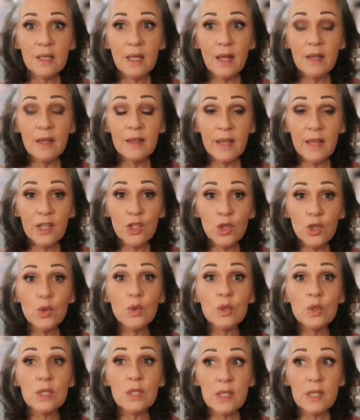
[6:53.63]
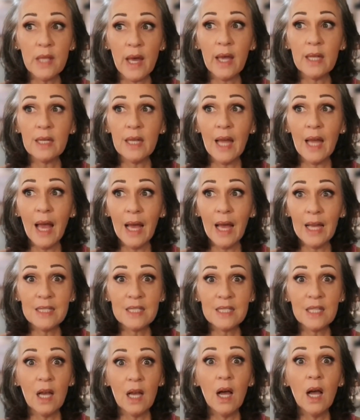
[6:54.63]
they use that
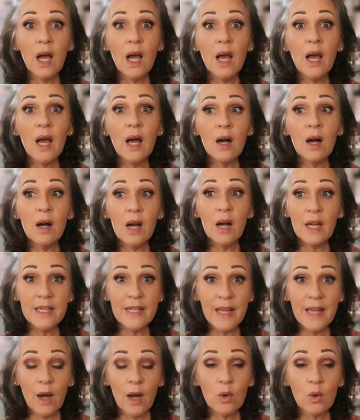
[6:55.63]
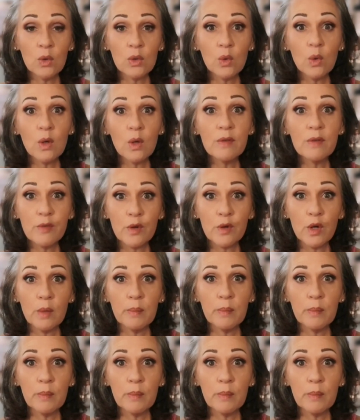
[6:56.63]
as a noun or a verb.